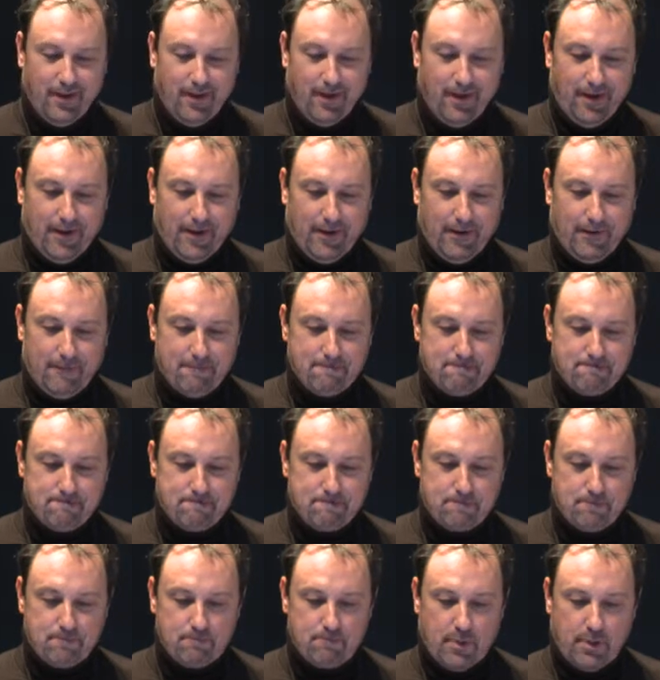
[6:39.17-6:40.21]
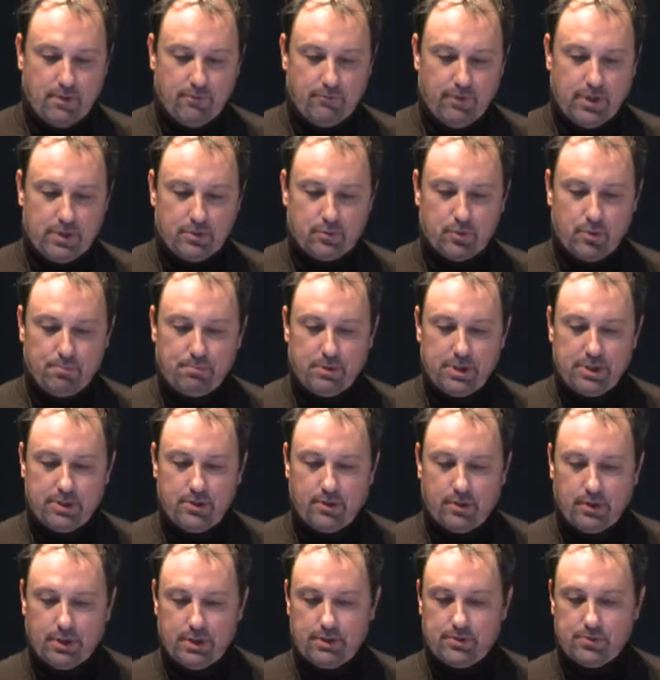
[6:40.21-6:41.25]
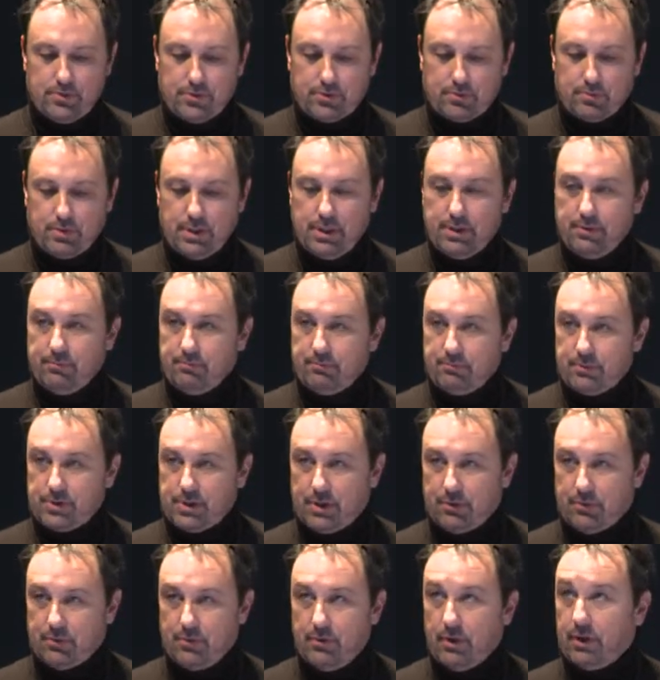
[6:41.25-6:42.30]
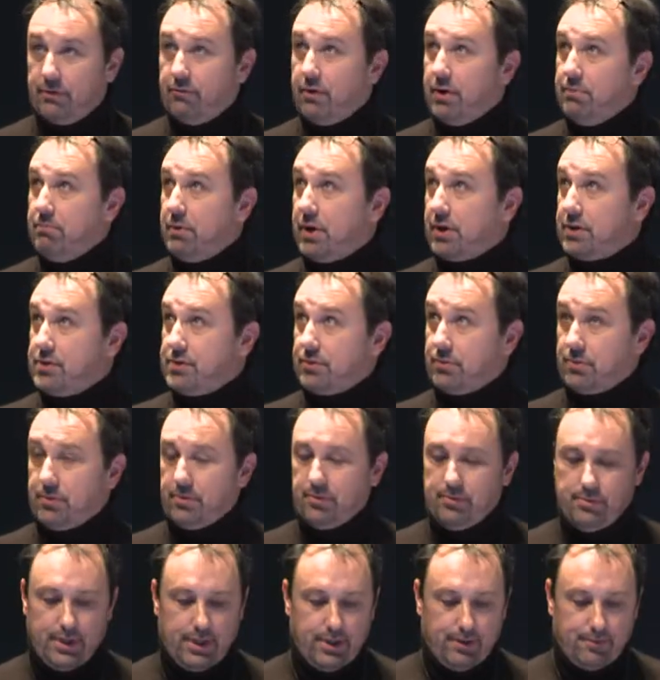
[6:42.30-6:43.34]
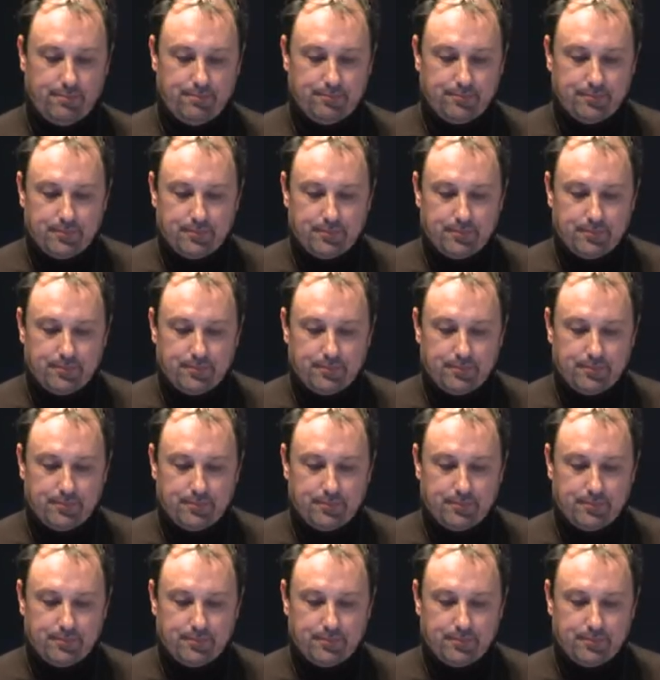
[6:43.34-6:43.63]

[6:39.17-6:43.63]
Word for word: Um, then group leader in industry, Serono, and then Merck Serono here.